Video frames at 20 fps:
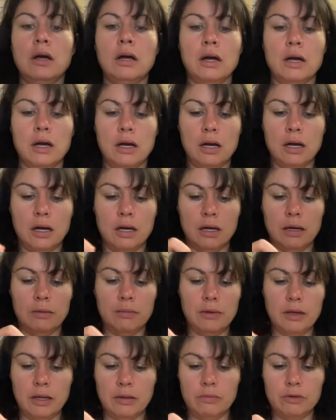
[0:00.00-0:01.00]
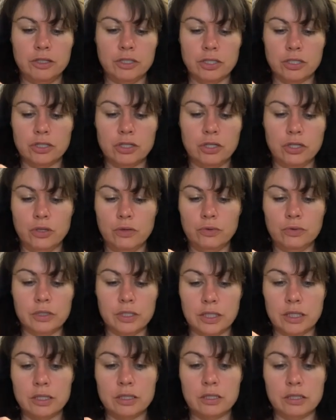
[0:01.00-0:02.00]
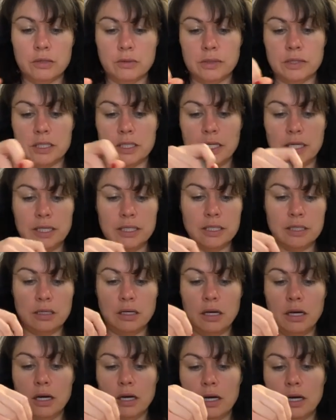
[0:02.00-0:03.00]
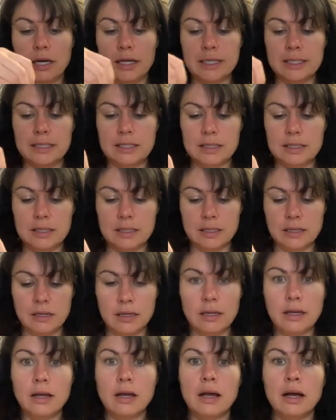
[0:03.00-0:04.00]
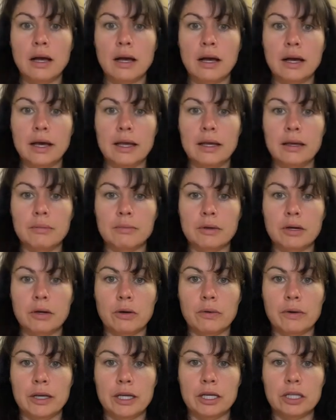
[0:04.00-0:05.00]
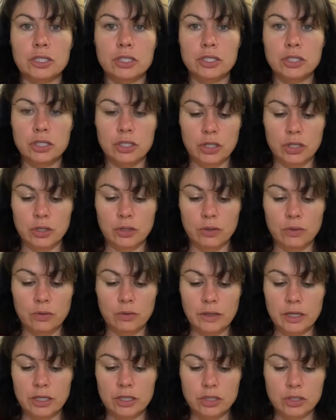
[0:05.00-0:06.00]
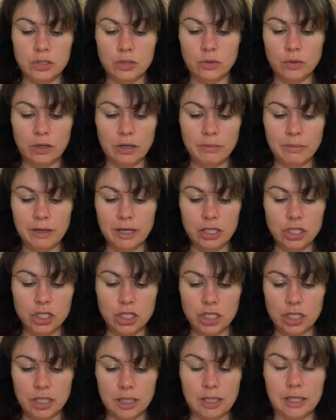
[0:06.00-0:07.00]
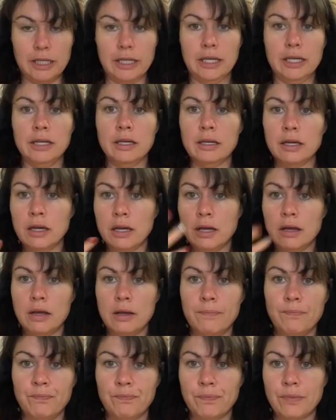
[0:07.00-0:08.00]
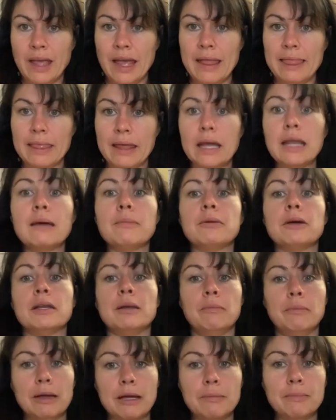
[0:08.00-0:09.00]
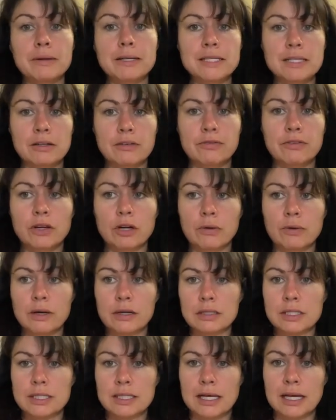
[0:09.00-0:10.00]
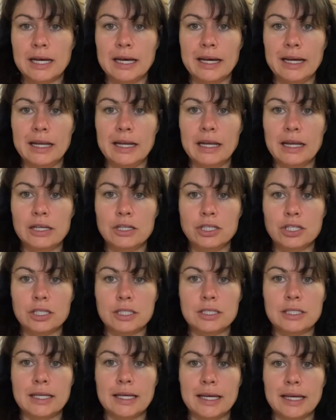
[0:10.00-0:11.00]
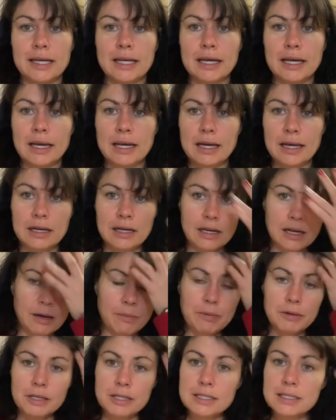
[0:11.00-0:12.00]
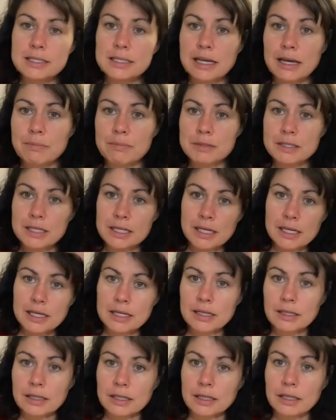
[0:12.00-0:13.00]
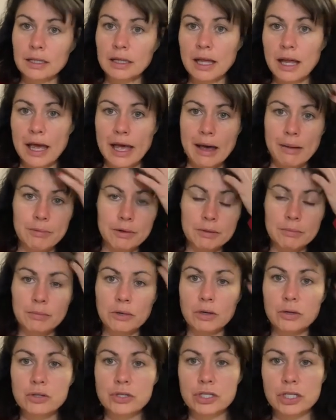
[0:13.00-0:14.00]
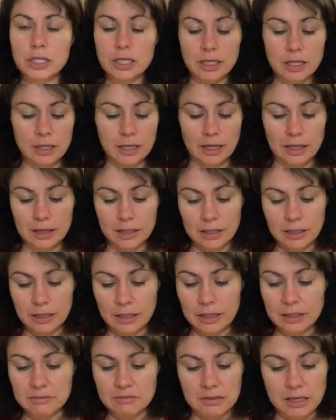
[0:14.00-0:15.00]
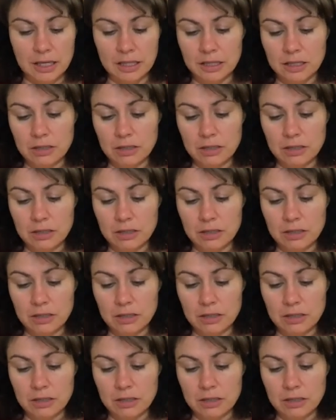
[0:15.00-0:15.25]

and we just nuked it, so it's nice and hot. I am going to enjoy my chili, And then I'm gonna make myself go outside and just get a couple of steps in, a little habit of motion, nothing